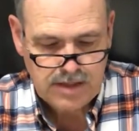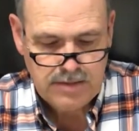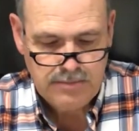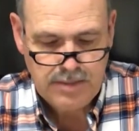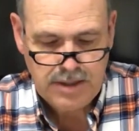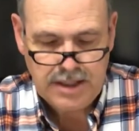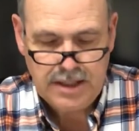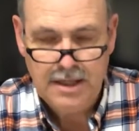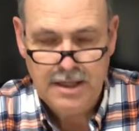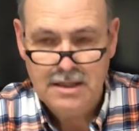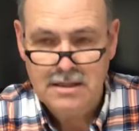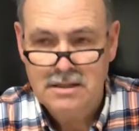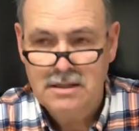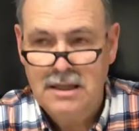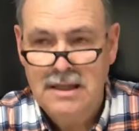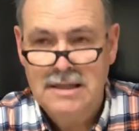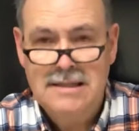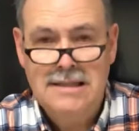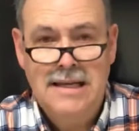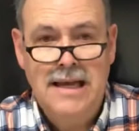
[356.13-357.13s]
Because
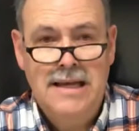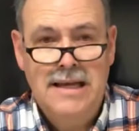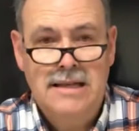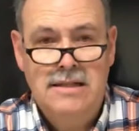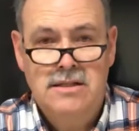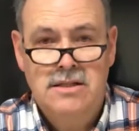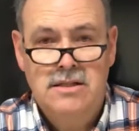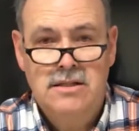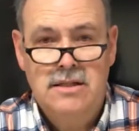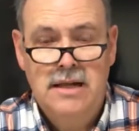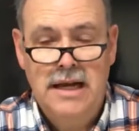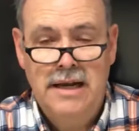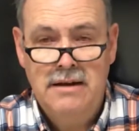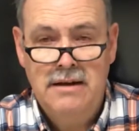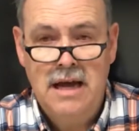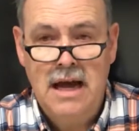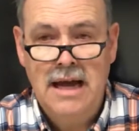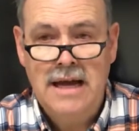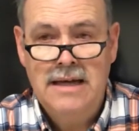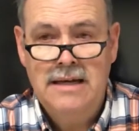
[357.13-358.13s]
let's say it's at
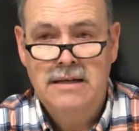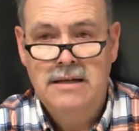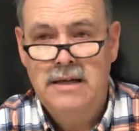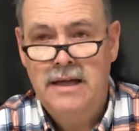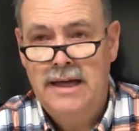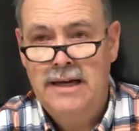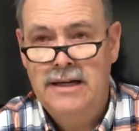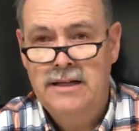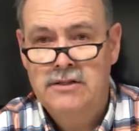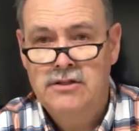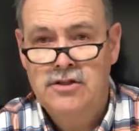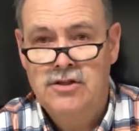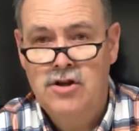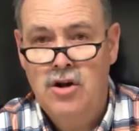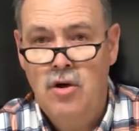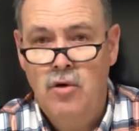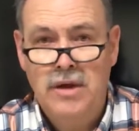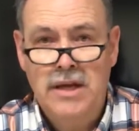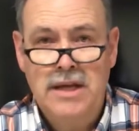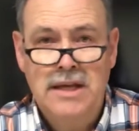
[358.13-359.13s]
night and it's
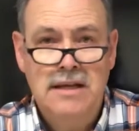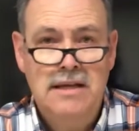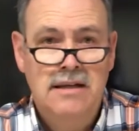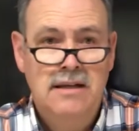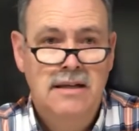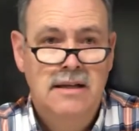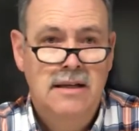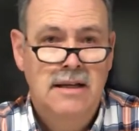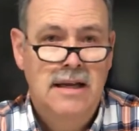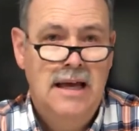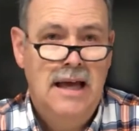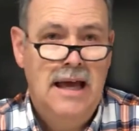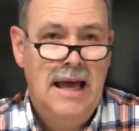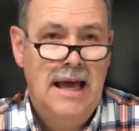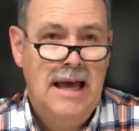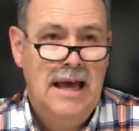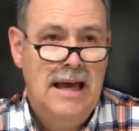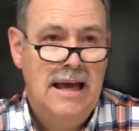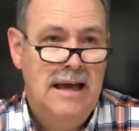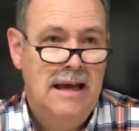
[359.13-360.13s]
snowing
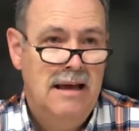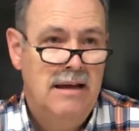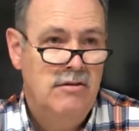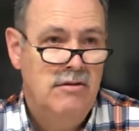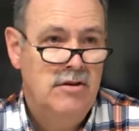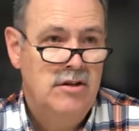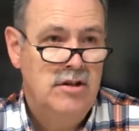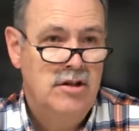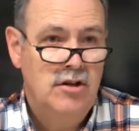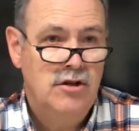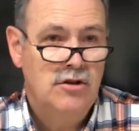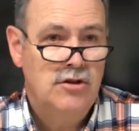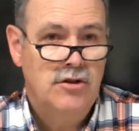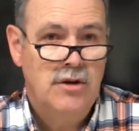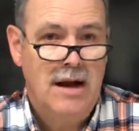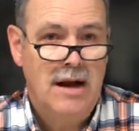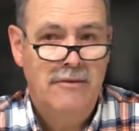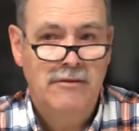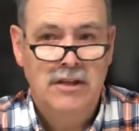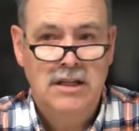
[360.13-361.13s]
and you're
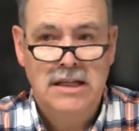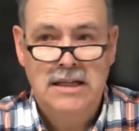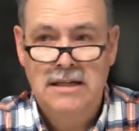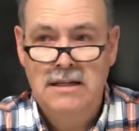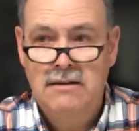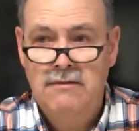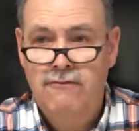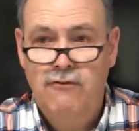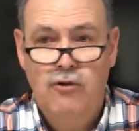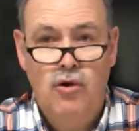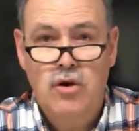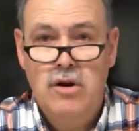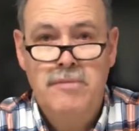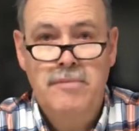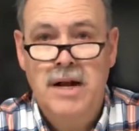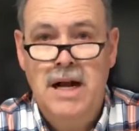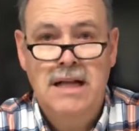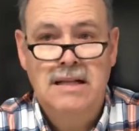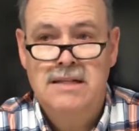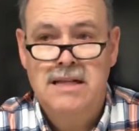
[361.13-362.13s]
traveling 40
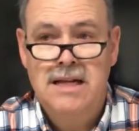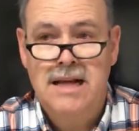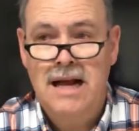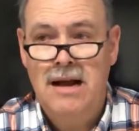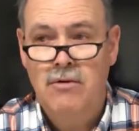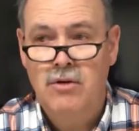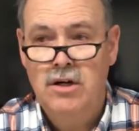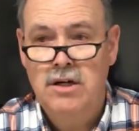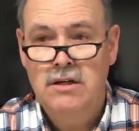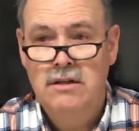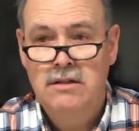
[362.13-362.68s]
miles an hour,